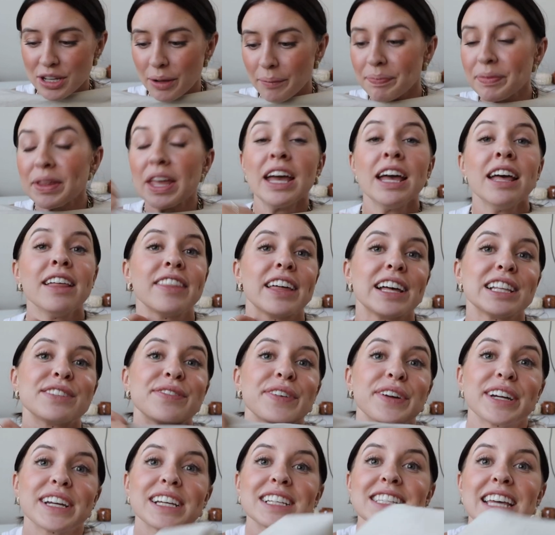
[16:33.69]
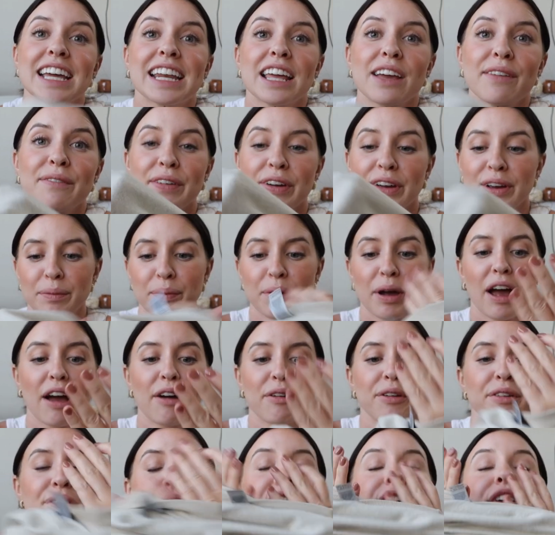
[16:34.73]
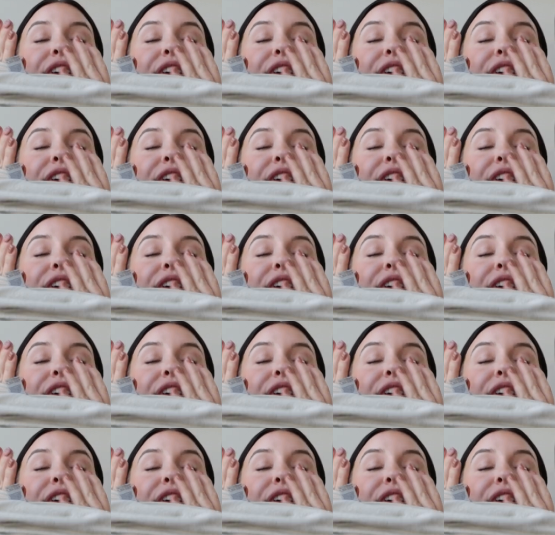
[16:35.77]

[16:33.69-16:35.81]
So that's very exciting. I'm very proud of